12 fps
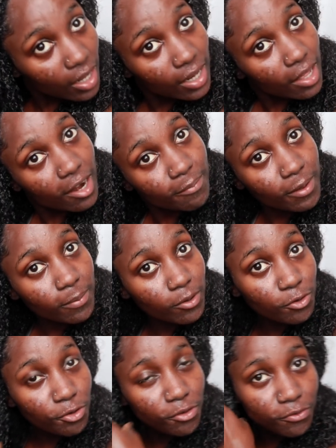a lot of
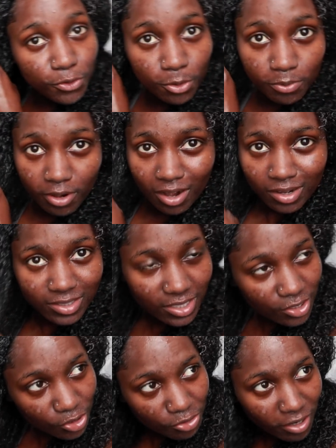people review products
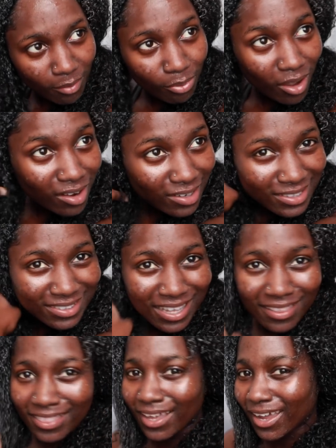and try products
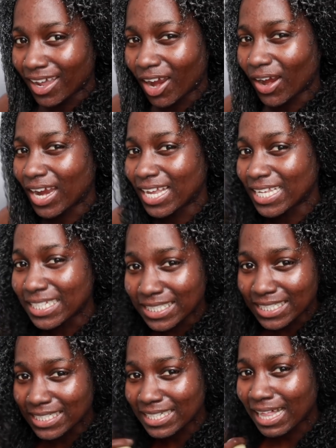and their hair
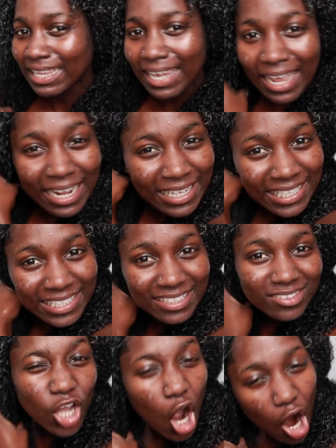isn't cleansed
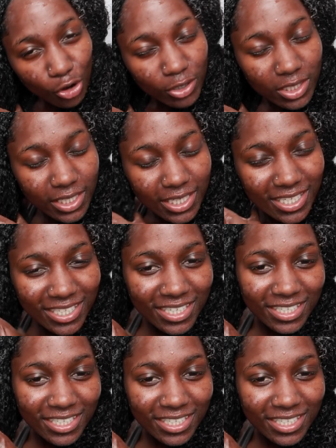thoroughly.